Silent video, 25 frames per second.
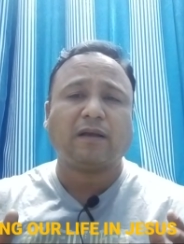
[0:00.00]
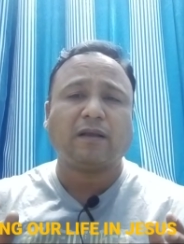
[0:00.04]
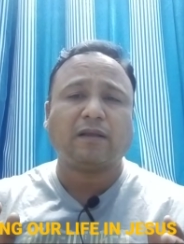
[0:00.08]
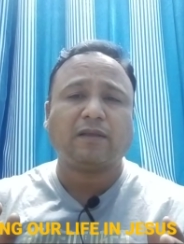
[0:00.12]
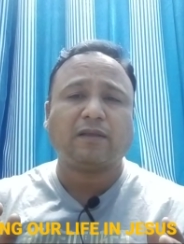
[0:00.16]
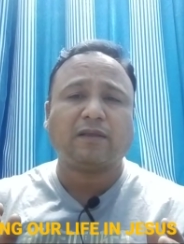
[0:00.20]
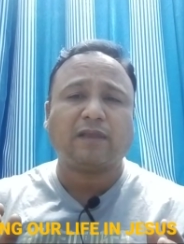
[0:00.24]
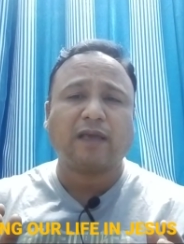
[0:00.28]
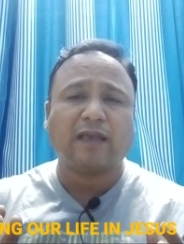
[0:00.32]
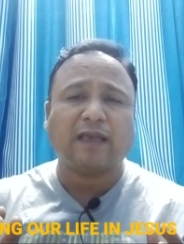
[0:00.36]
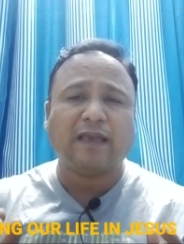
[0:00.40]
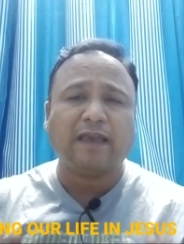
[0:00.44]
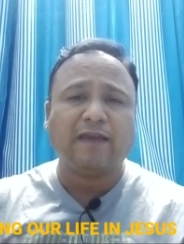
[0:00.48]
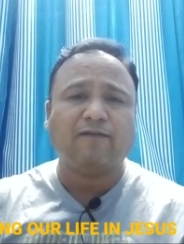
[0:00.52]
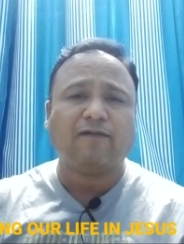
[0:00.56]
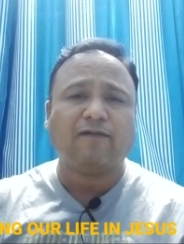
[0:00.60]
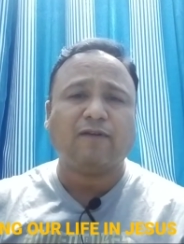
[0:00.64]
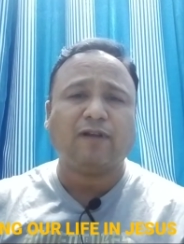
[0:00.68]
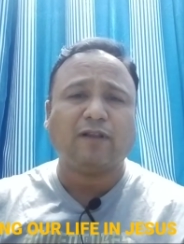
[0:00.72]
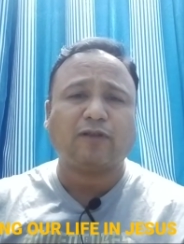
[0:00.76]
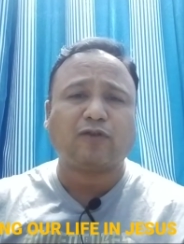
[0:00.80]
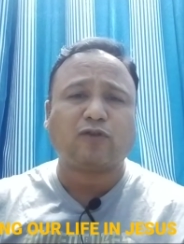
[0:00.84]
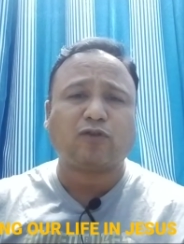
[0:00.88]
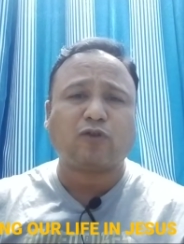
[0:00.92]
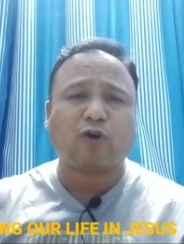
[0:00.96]
the
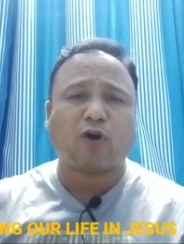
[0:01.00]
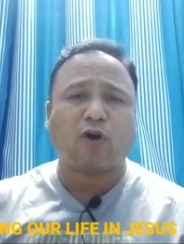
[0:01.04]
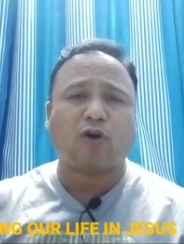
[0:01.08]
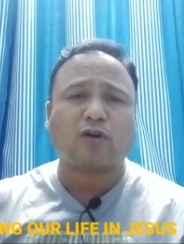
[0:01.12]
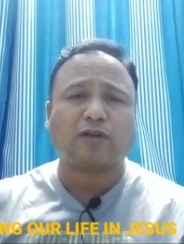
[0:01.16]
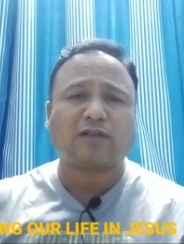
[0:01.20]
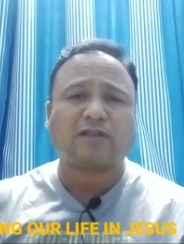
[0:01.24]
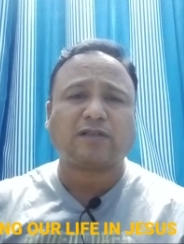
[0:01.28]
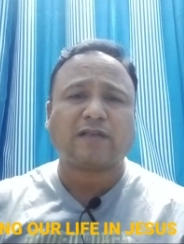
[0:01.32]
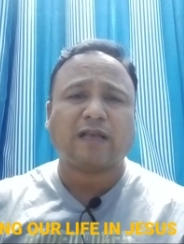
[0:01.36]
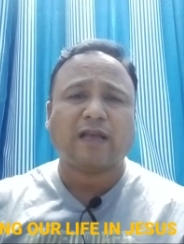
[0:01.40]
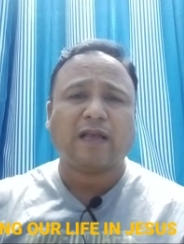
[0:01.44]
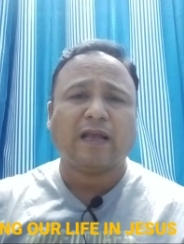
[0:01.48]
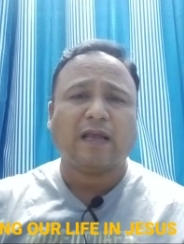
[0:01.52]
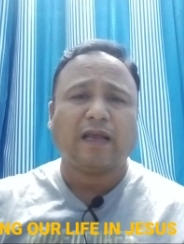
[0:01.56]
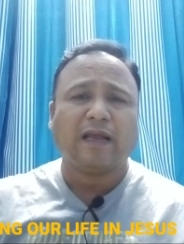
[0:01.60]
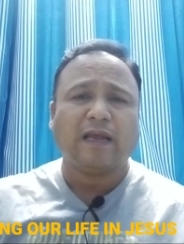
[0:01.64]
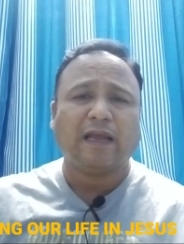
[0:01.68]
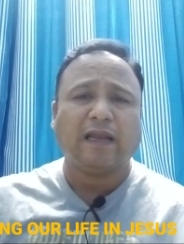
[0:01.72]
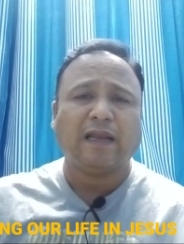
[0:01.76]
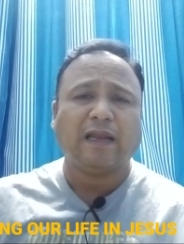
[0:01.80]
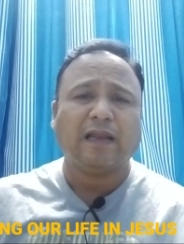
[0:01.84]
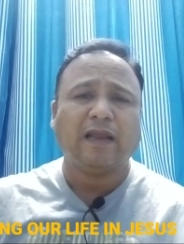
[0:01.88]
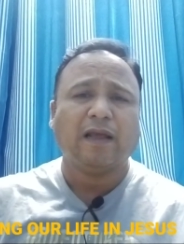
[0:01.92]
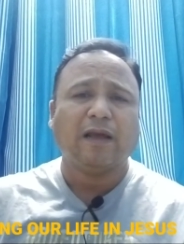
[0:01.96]
evil thoughts
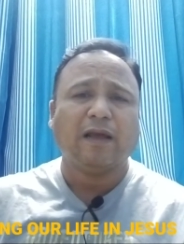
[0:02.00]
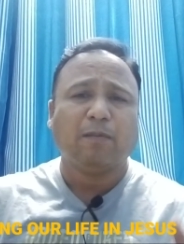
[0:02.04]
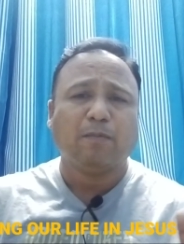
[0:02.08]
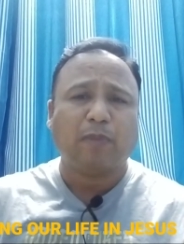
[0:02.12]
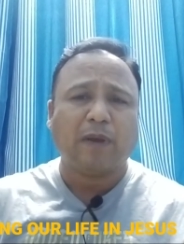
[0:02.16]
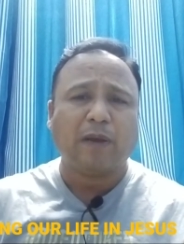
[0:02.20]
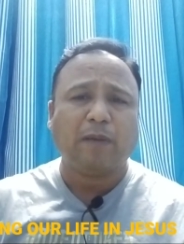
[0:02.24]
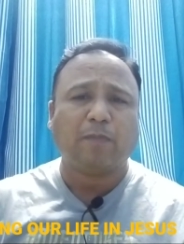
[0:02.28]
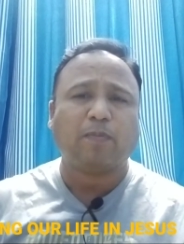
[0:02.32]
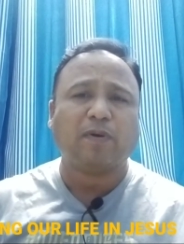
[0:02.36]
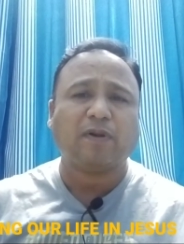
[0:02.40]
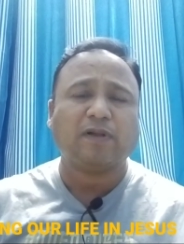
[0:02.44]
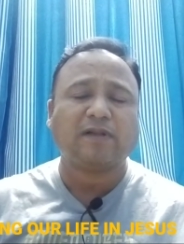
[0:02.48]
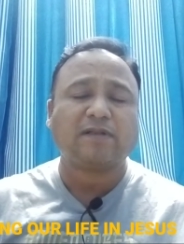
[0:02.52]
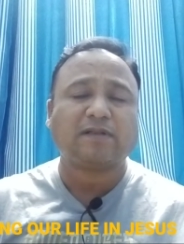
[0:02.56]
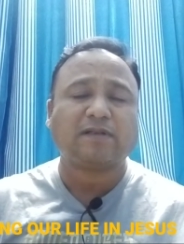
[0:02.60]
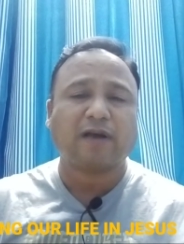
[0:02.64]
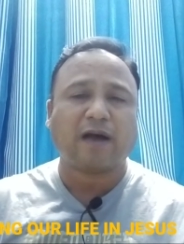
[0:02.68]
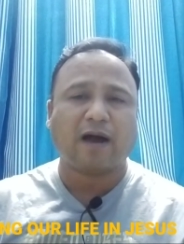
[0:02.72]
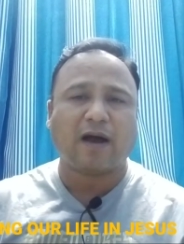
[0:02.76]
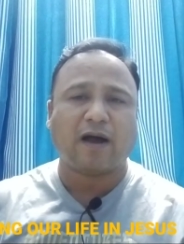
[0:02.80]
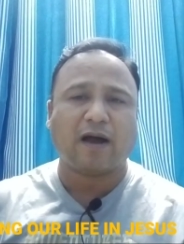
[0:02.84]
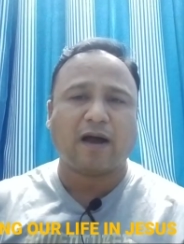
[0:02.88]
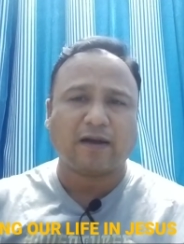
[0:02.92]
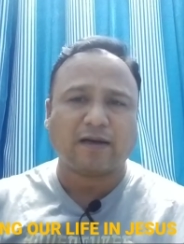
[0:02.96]
in people's
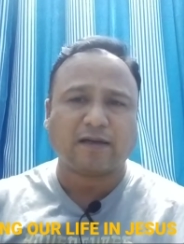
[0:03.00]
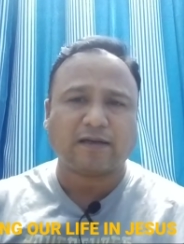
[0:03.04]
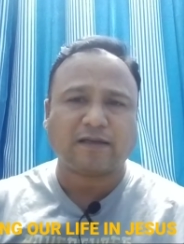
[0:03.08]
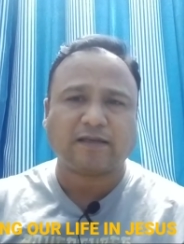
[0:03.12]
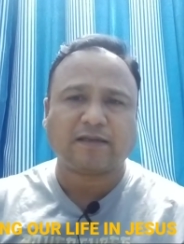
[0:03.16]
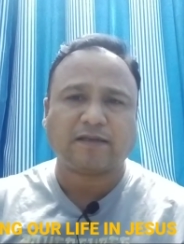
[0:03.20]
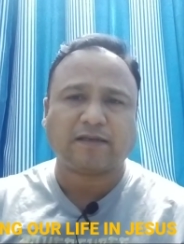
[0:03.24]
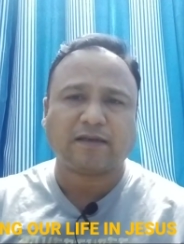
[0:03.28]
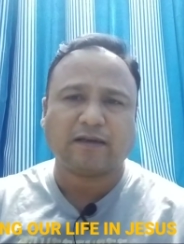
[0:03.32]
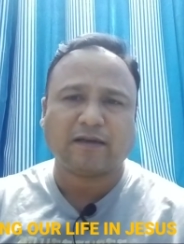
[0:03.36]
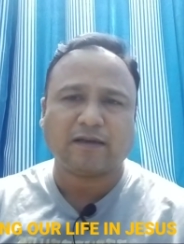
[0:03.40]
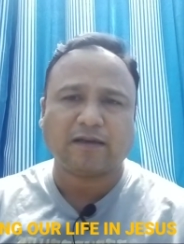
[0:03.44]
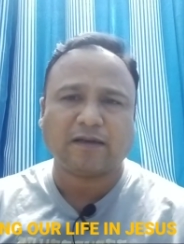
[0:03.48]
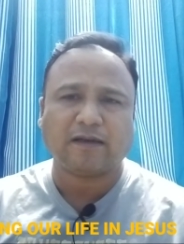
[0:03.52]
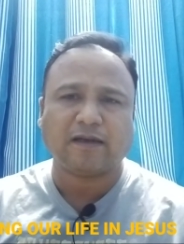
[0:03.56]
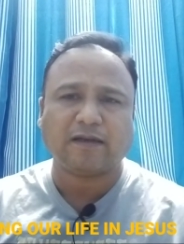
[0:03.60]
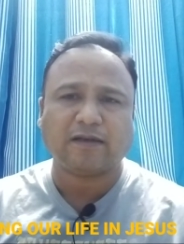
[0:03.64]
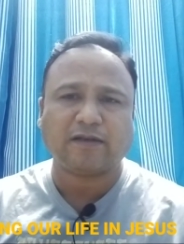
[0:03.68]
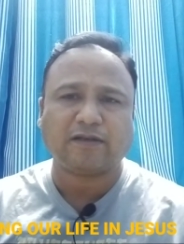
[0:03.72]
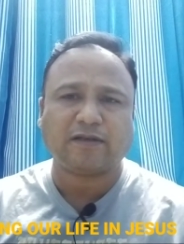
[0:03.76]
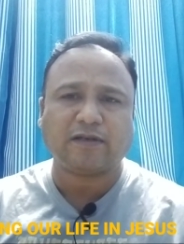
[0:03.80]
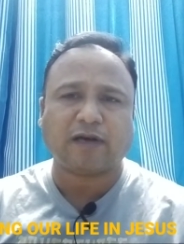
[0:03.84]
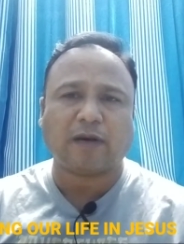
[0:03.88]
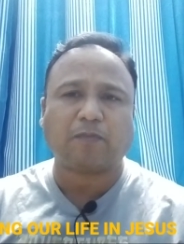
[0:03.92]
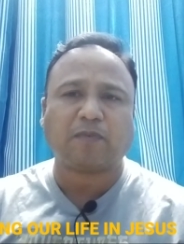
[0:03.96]
hearts.
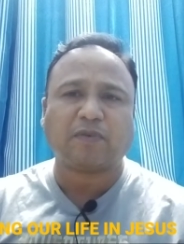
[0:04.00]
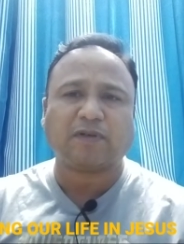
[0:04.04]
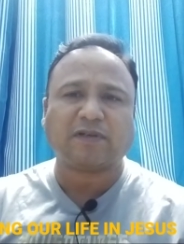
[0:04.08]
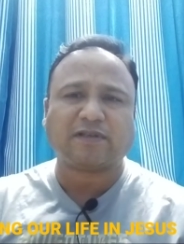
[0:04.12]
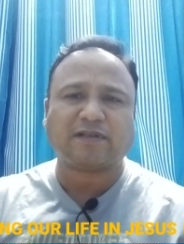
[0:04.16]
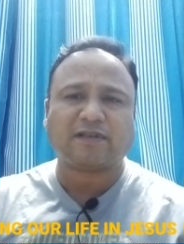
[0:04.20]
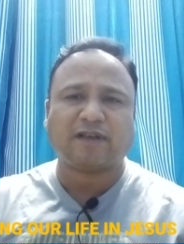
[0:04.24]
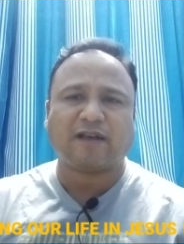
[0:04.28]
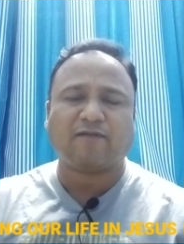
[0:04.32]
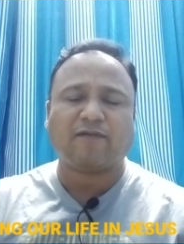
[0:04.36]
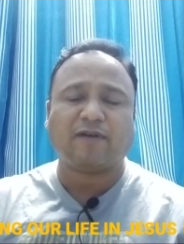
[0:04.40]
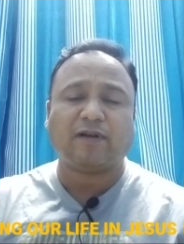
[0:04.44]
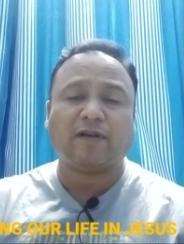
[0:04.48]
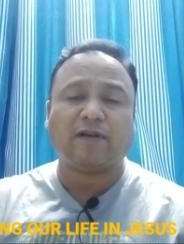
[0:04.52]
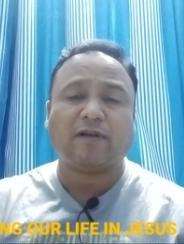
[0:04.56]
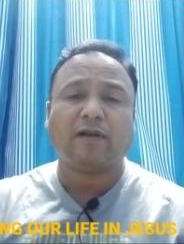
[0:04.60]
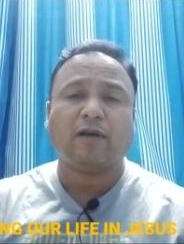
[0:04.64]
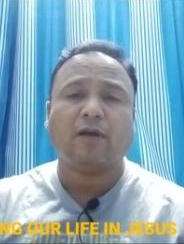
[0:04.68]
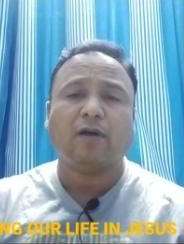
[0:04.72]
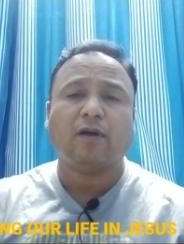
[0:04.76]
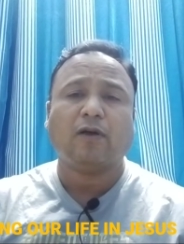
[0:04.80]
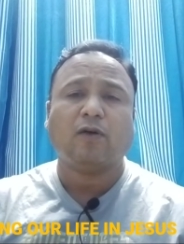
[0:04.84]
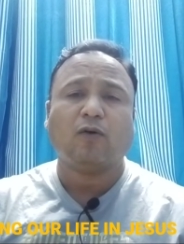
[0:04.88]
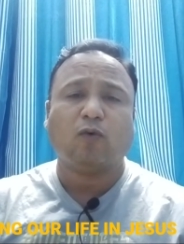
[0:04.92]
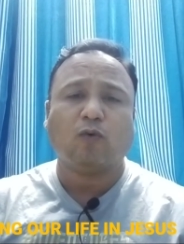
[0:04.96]
Chapter 7
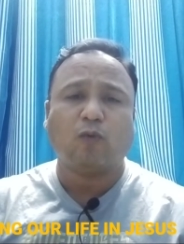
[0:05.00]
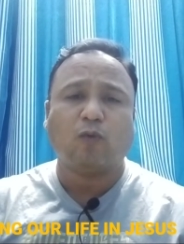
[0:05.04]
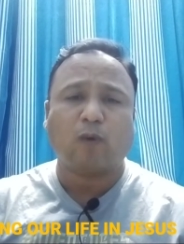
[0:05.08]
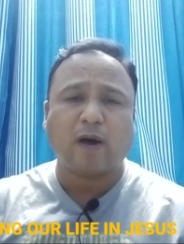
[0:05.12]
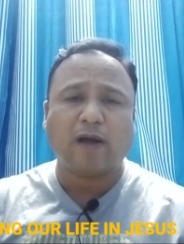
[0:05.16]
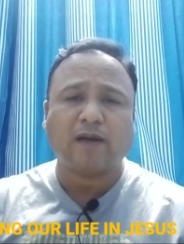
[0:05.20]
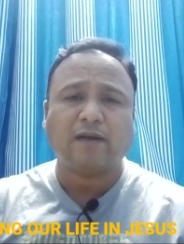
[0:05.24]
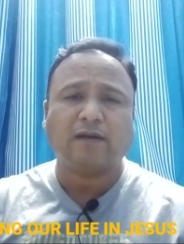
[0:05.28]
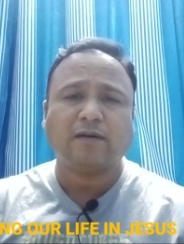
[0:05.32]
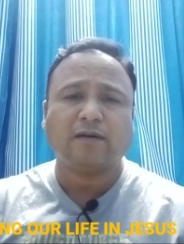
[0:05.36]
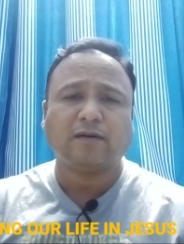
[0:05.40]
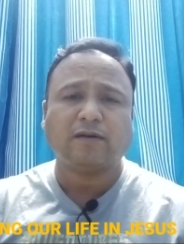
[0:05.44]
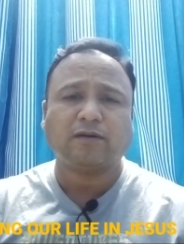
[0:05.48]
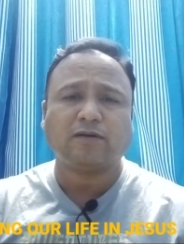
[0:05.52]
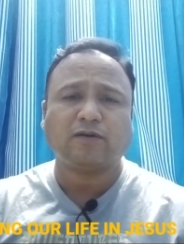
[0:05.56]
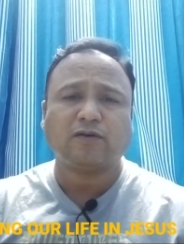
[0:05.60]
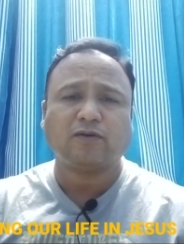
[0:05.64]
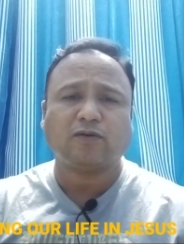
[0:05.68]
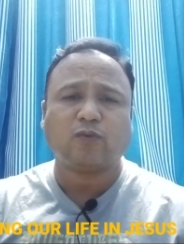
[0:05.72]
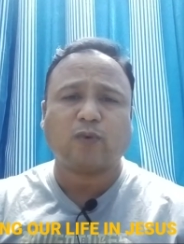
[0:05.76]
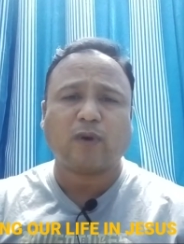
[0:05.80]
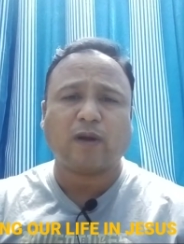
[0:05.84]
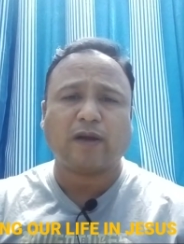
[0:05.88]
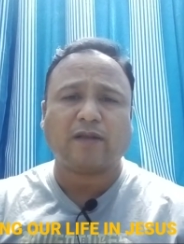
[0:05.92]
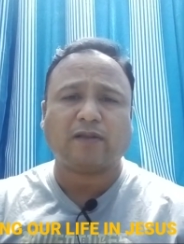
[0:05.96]
1 to
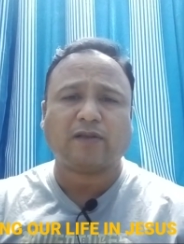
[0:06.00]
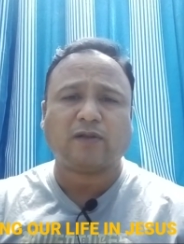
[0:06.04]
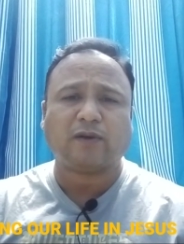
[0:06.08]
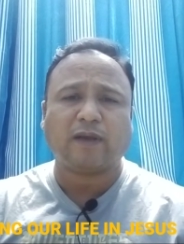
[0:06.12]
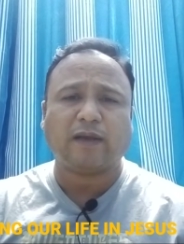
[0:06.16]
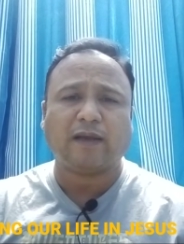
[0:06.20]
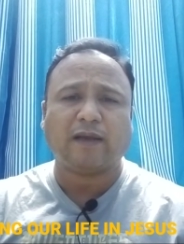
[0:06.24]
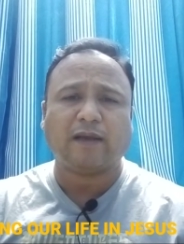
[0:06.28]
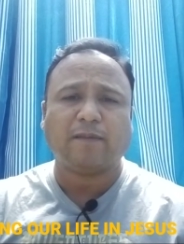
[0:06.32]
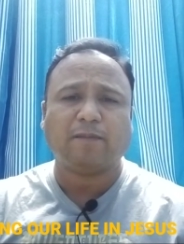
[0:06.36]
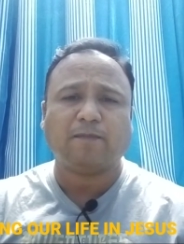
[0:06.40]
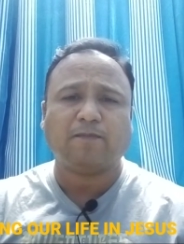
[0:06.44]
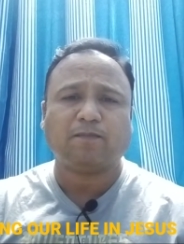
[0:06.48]
23.